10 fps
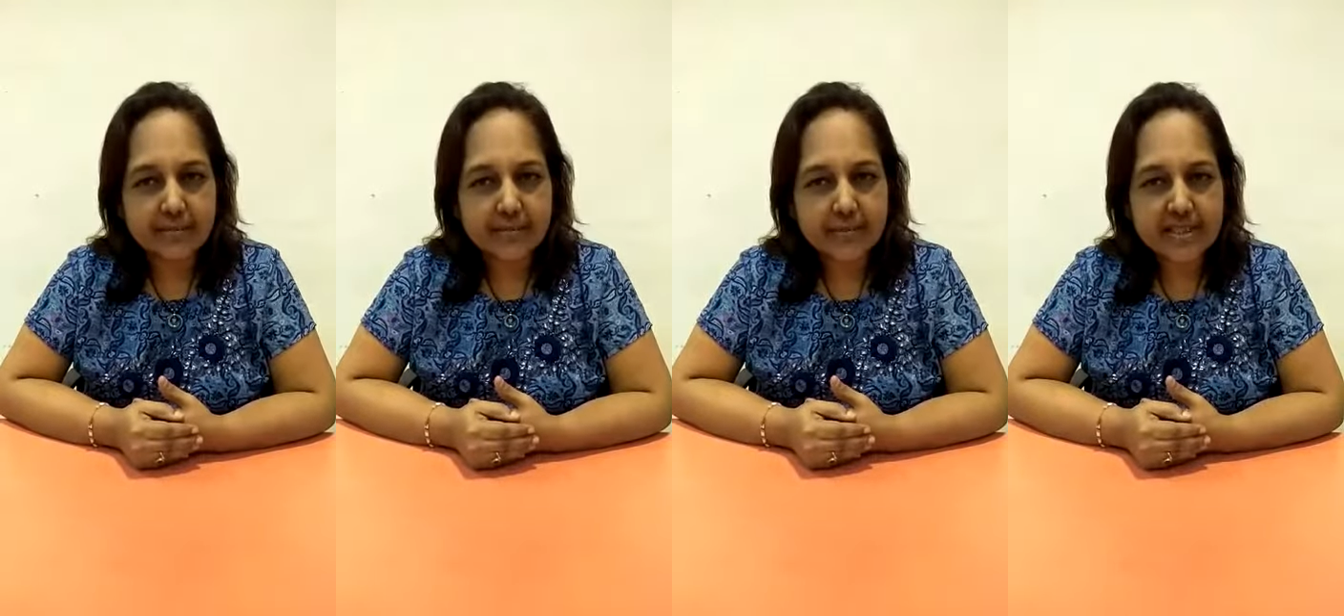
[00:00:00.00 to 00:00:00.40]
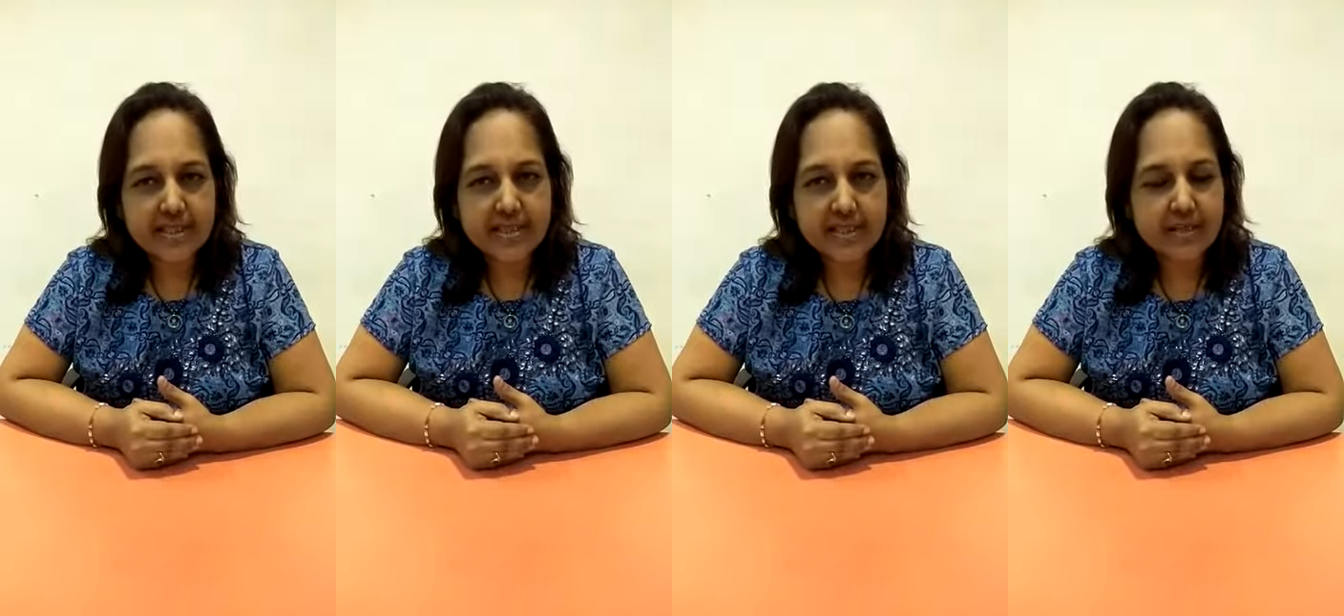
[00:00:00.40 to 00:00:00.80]
the
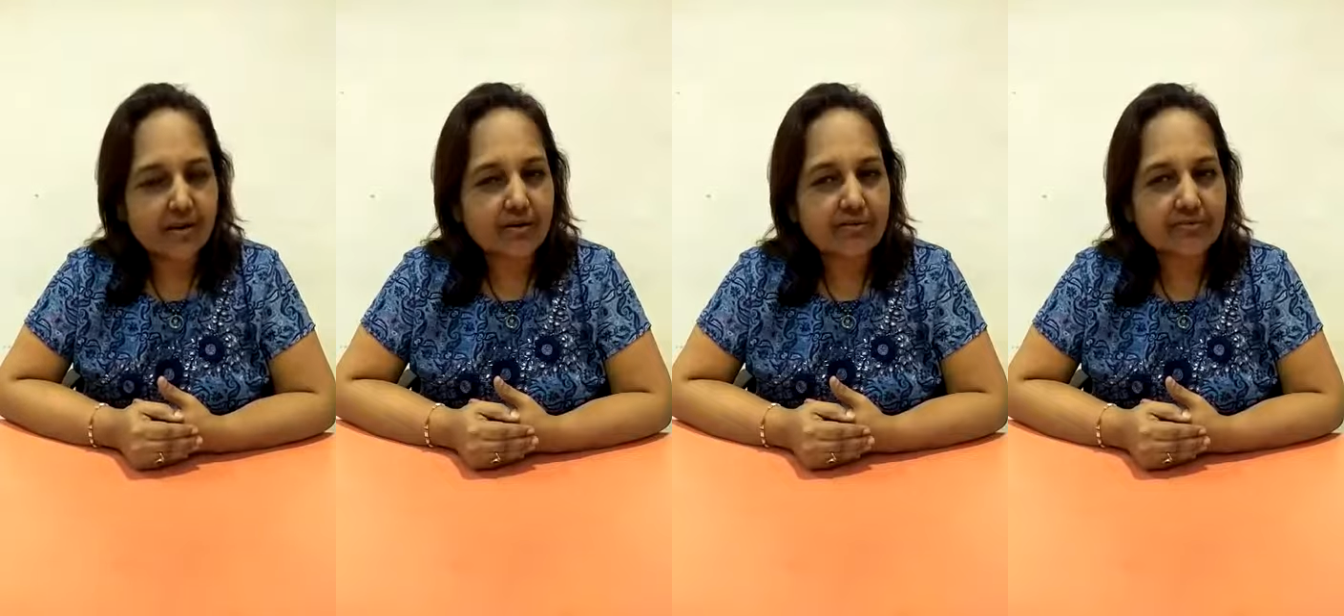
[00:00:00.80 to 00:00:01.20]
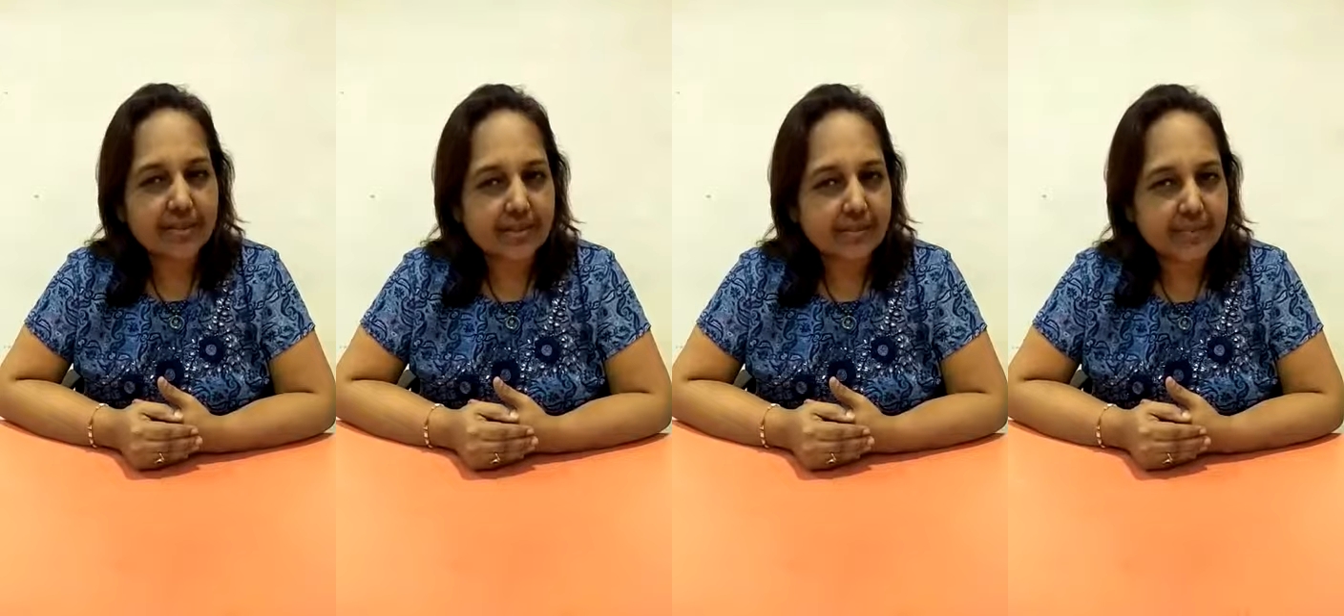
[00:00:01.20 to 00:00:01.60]
process of
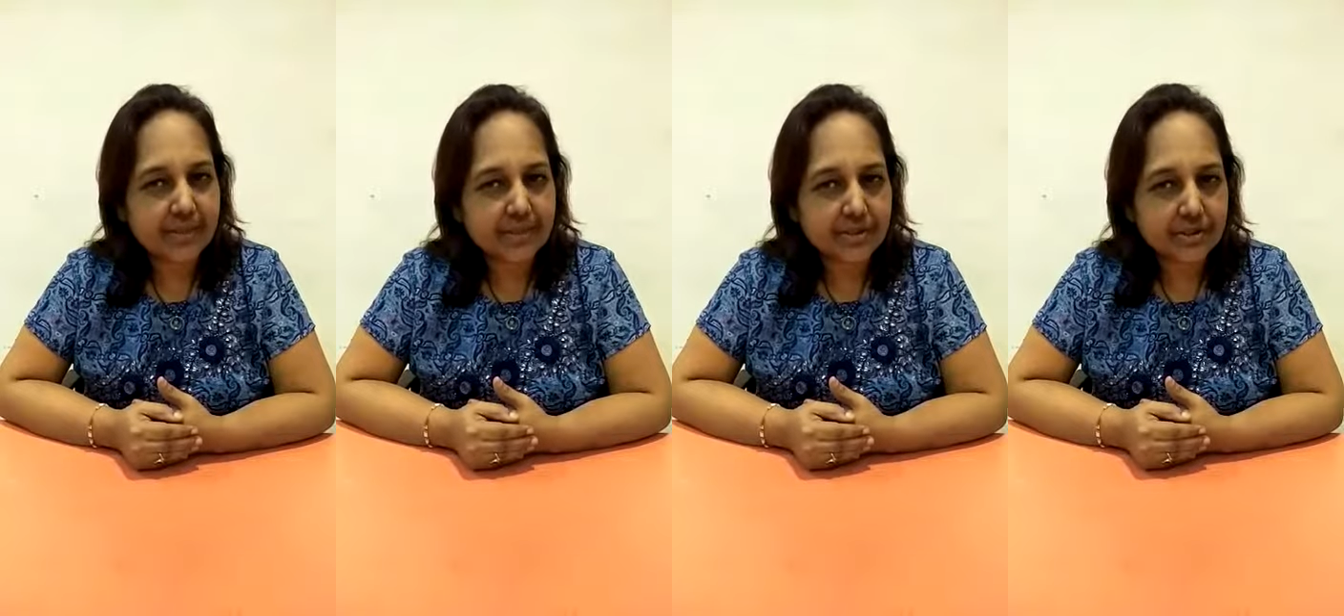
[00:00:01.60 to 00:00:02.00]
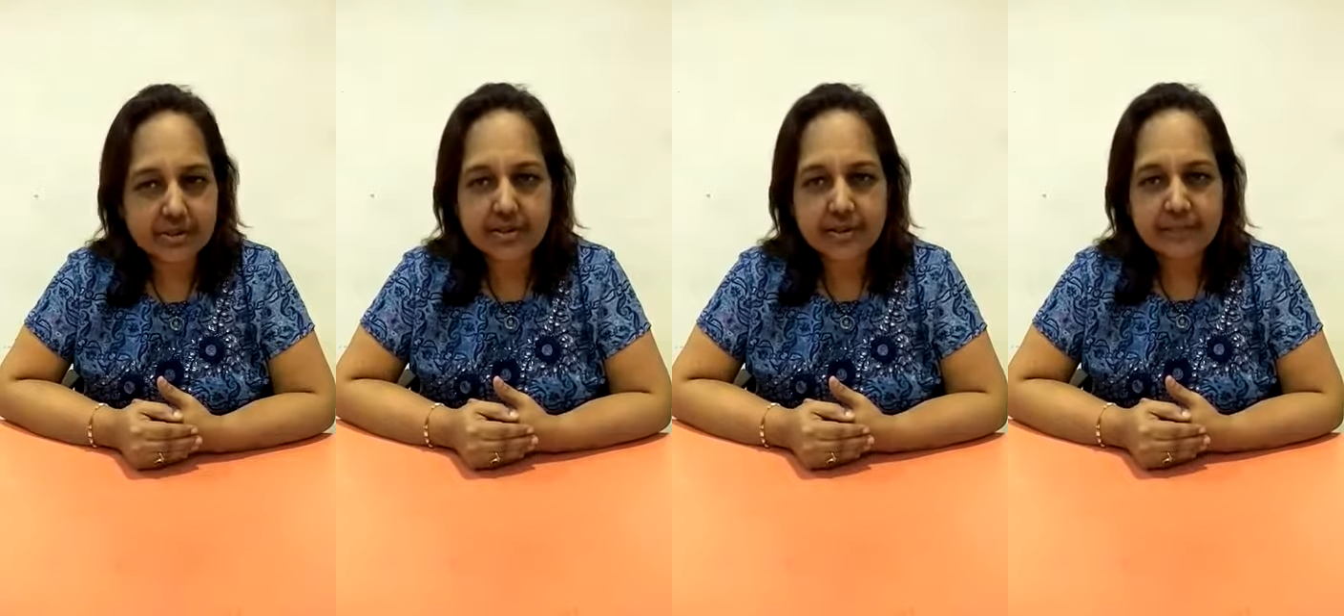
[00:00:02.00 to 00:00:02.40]

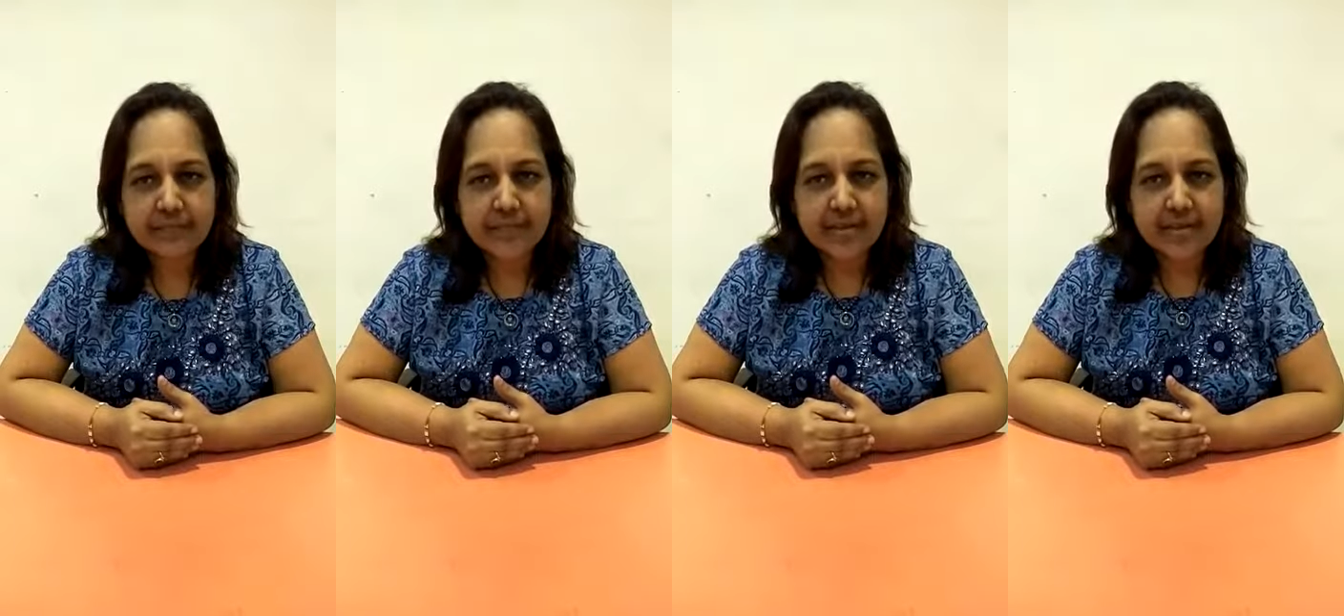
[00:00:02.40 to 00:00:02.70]
elimination.